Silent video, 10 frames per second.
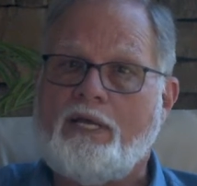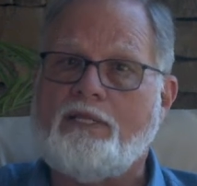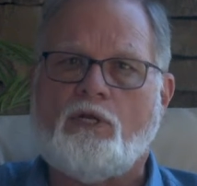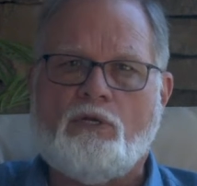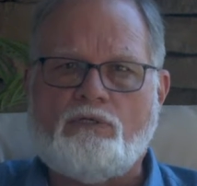
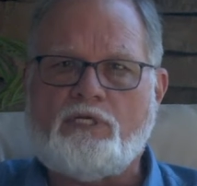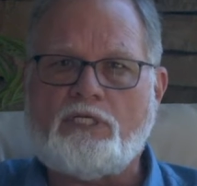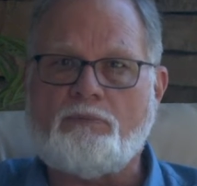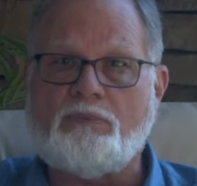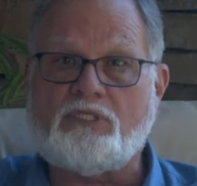in the New
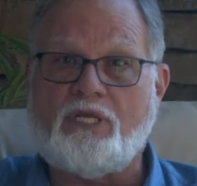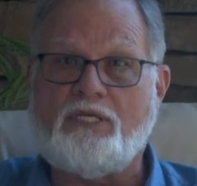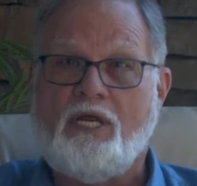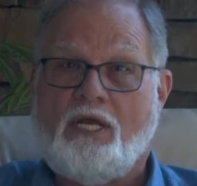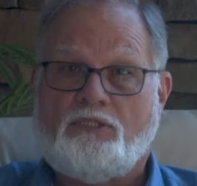Testament
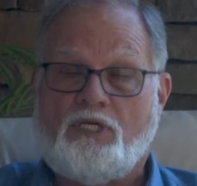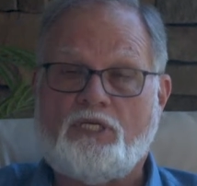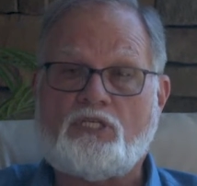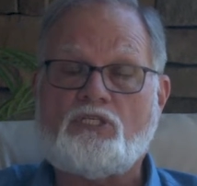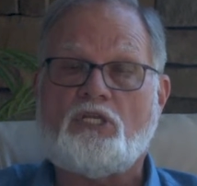said,
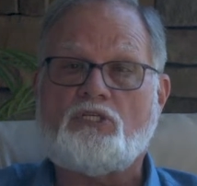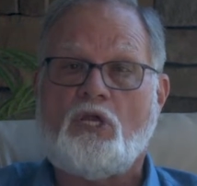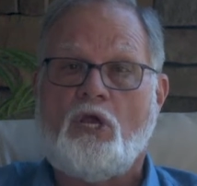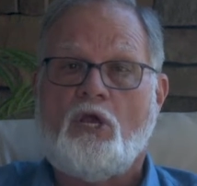Jesus says